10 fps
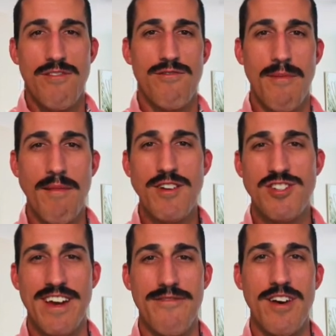Remember to
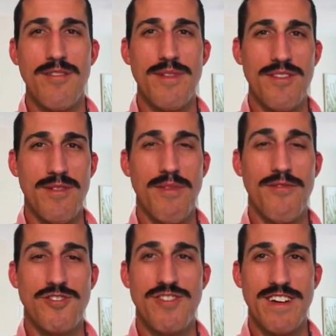check availability before
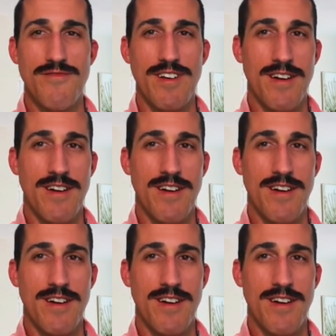transferring,